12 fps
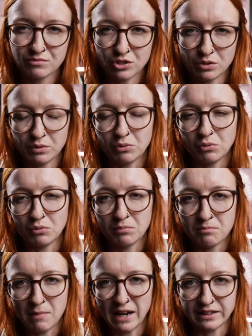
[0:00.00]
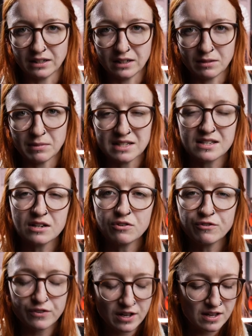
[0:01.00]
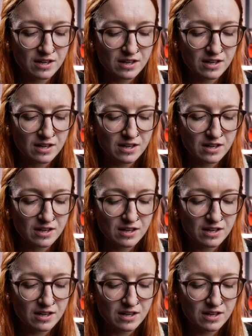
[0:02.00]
do it all manually myself.